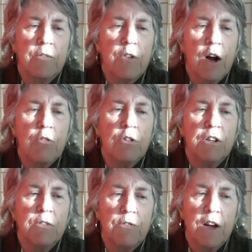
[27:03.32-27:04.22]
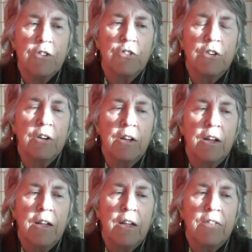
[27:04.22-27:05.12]
viral infection
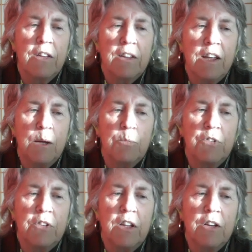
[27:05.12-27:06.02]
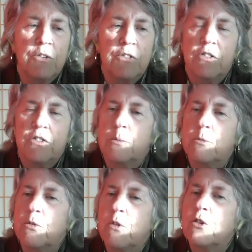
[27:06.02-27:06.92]
that keeps
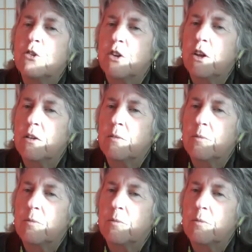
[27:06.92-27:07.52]
ecosystems functioning.